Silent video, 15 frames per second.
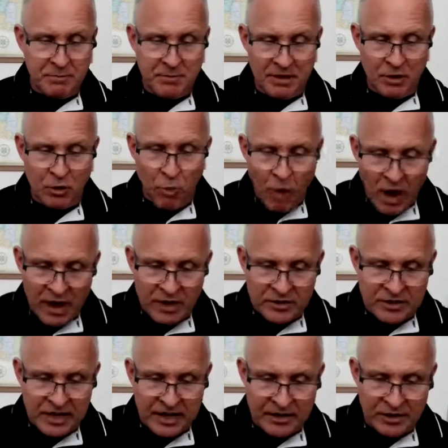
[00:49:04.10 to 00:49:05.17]
be the
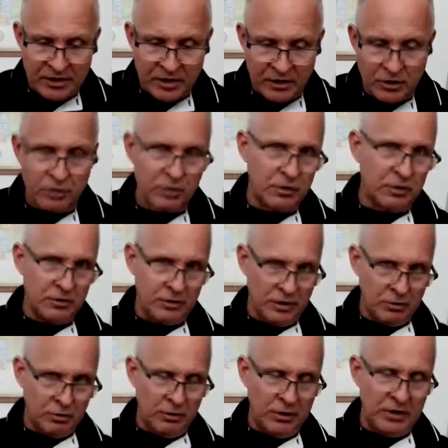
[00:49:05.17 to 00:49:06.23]
quads and the the
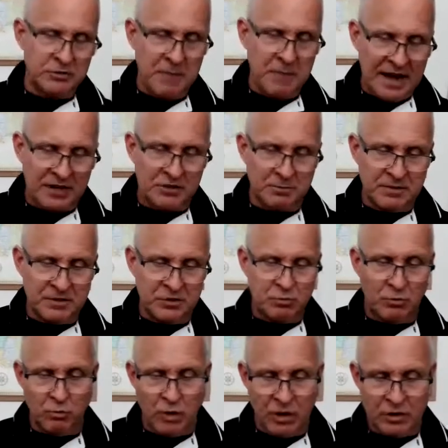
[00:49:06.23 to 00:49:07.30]
gluteus maximus.
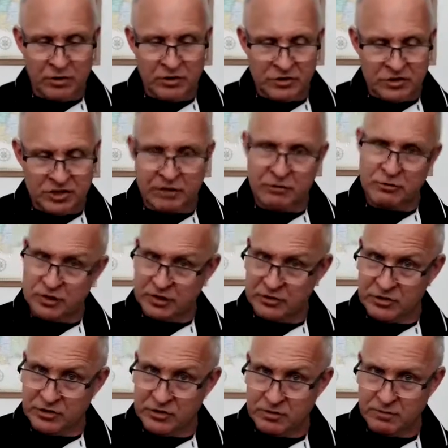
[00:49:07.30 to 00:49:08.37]
Well, what are the
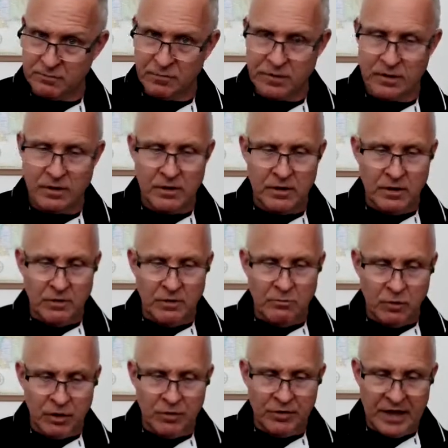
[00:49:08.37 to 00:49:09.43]
synergists?
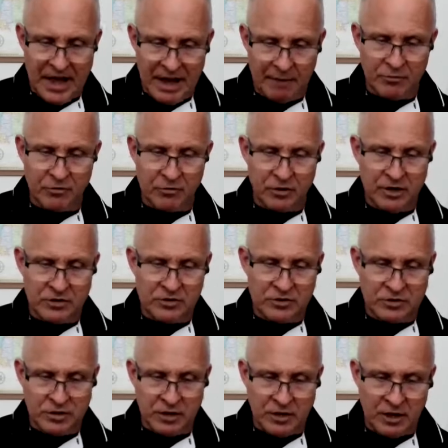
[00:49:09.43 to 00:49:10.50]
Well, the
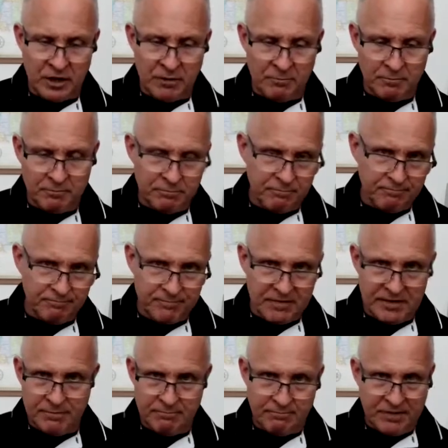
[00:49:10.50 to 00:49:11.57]
hamstrings, um,
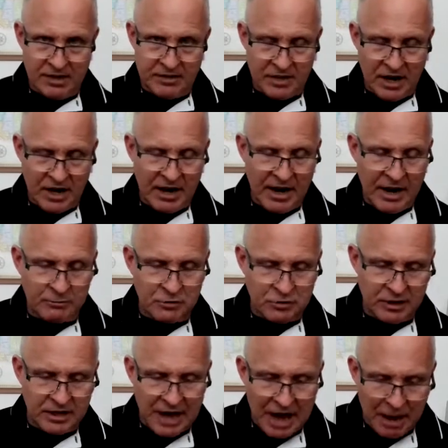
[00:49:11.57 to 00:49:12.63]
the entire
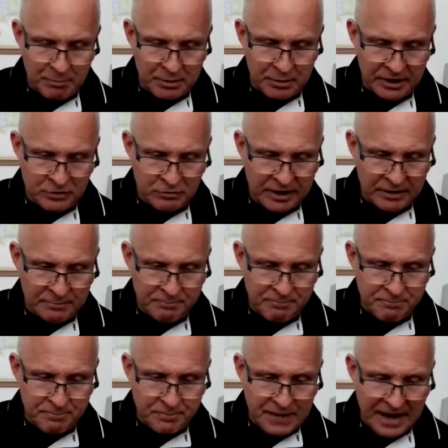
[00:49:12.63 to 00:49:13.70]
hamstring complex, right?
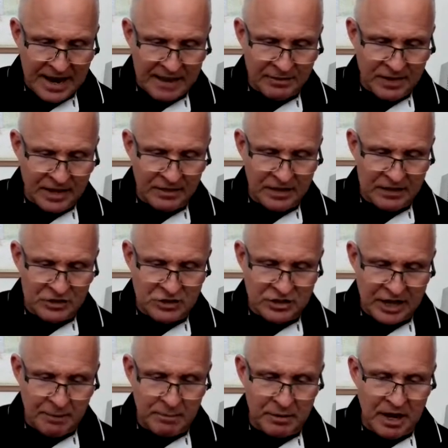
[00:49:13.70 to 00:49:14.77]
And then the
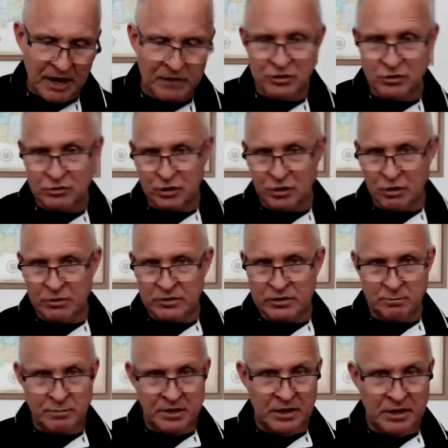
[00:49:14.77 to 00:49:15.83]
stabilizers are going
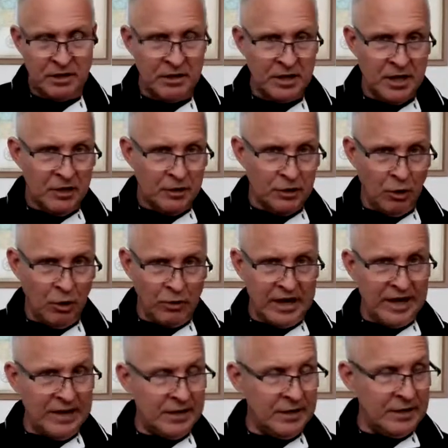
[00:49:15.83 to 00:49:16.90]
to be
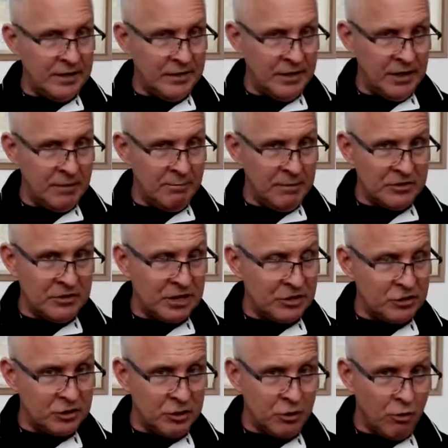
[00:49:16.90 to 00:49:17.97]
located in the
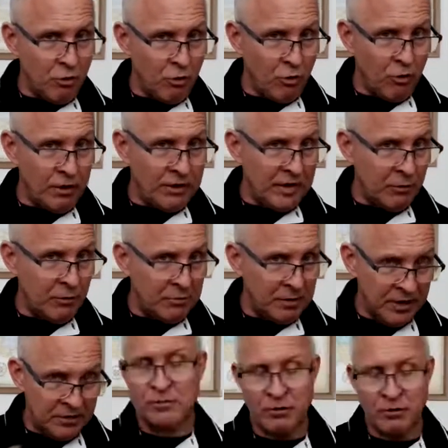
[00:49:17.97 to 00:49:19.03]
midsection, the core, and
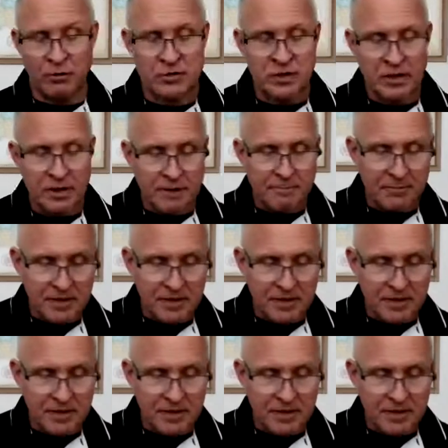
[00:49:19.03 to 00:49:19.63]
the transverse